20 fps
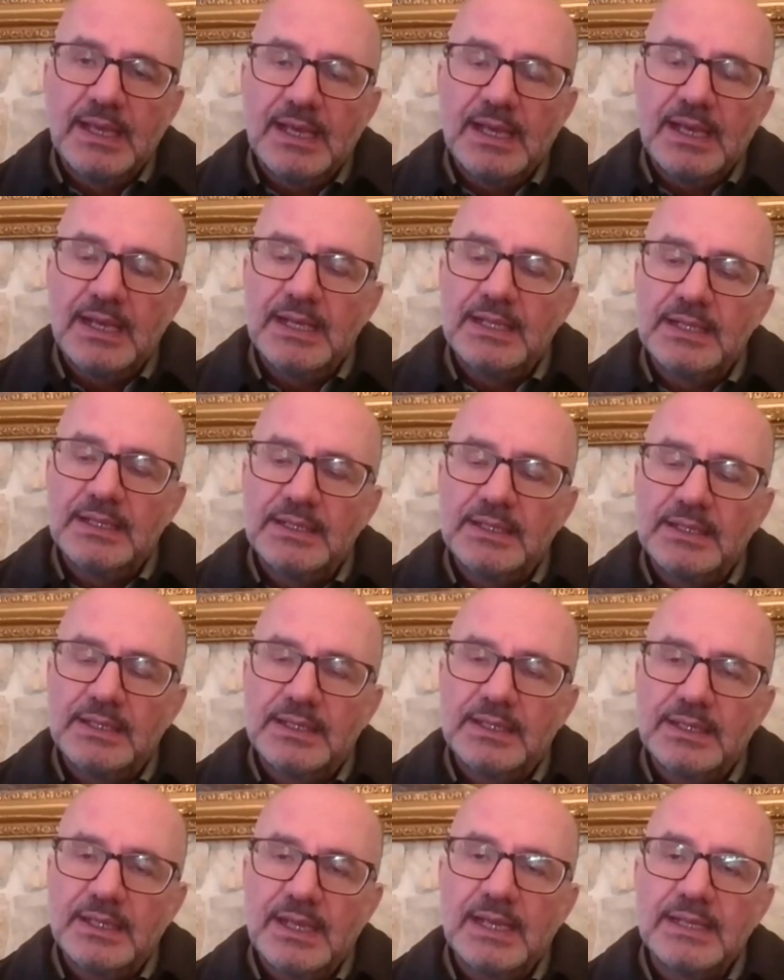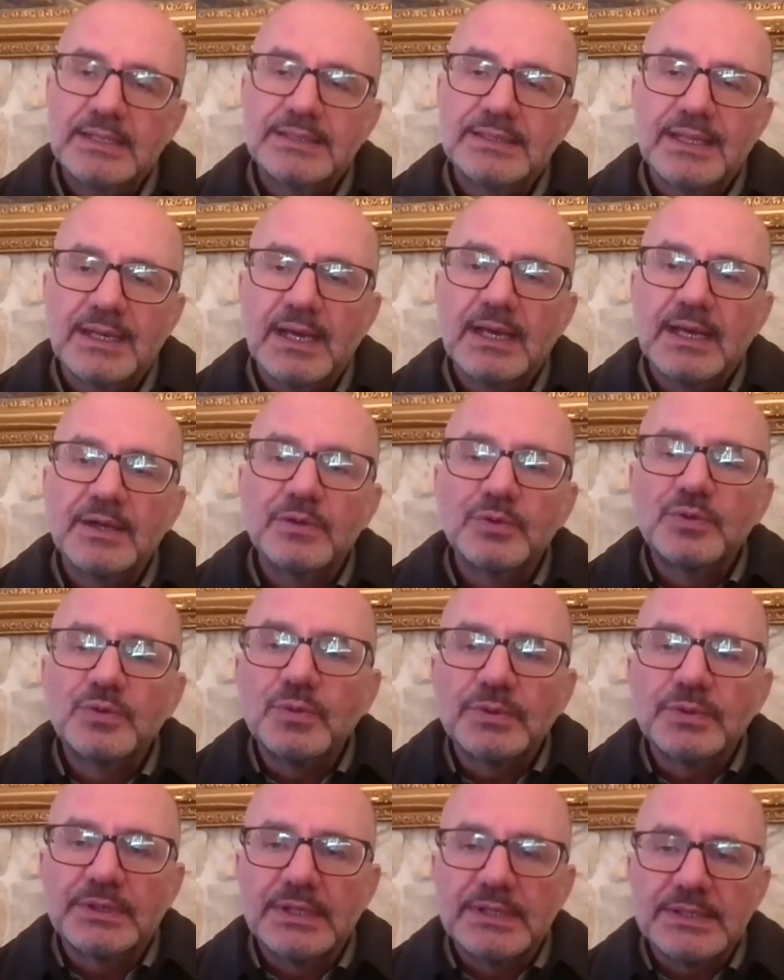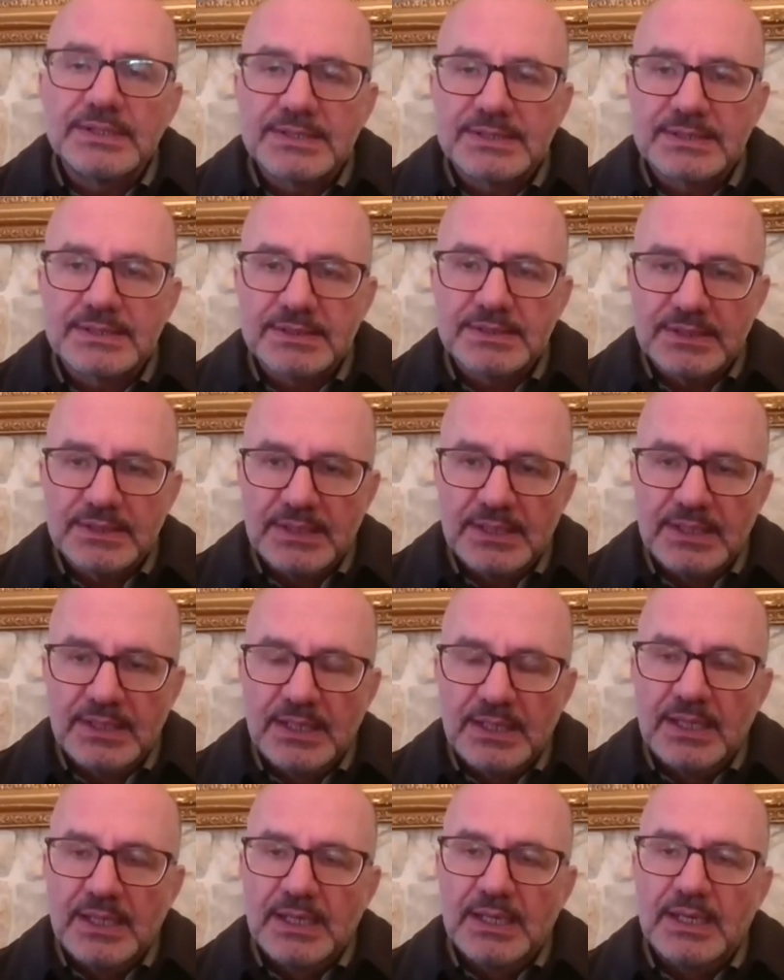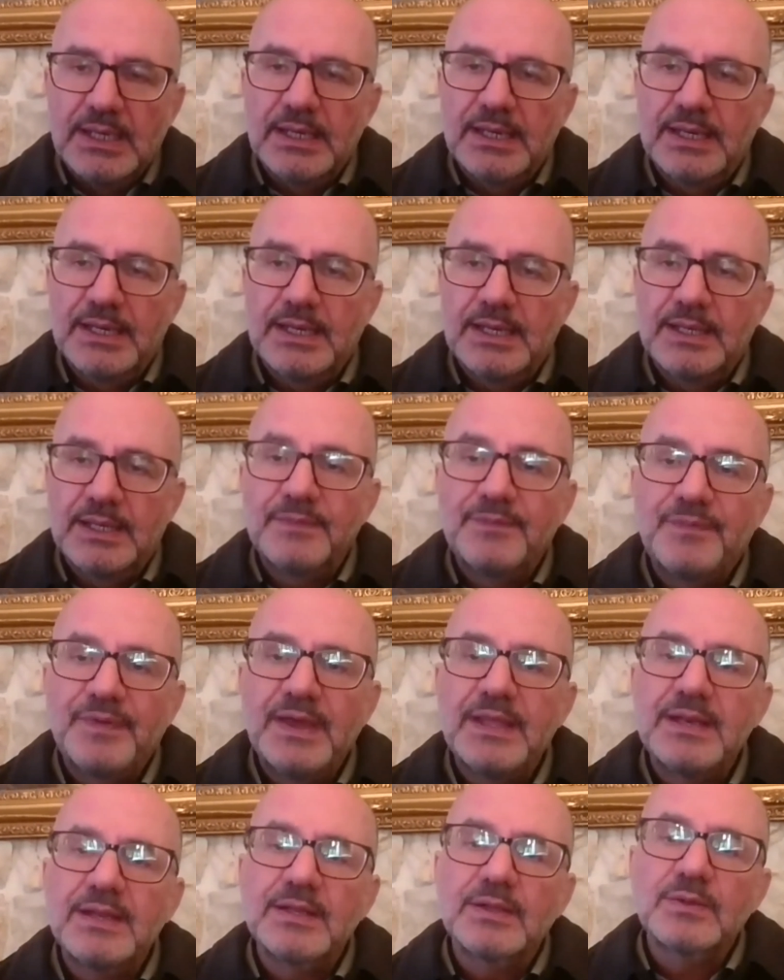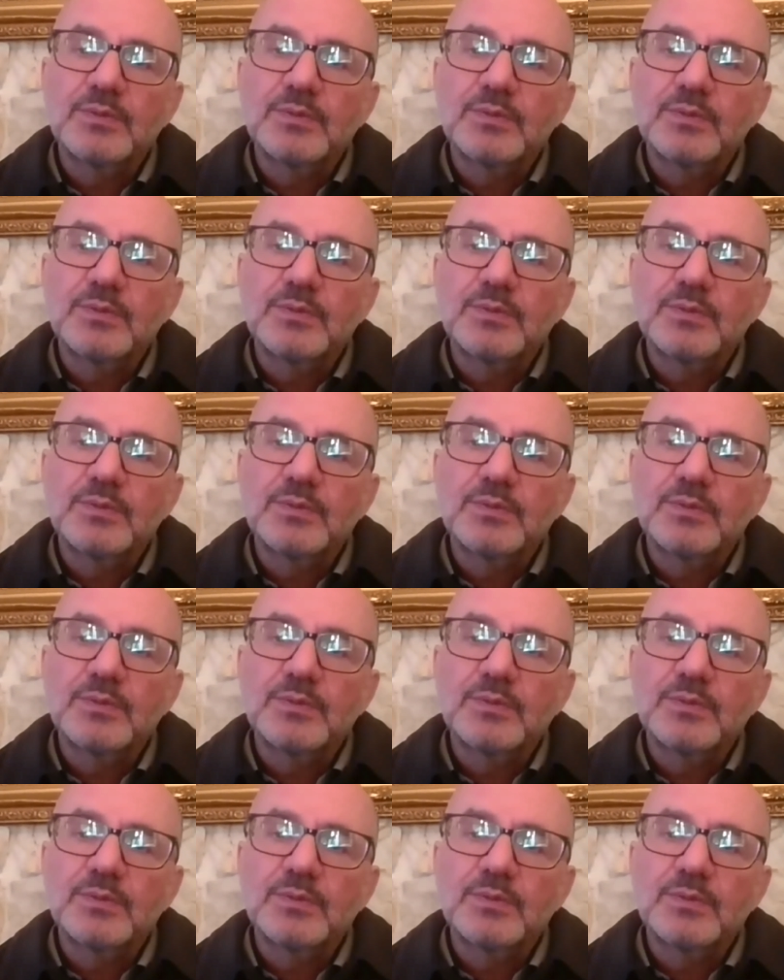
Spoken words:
and there are duties referring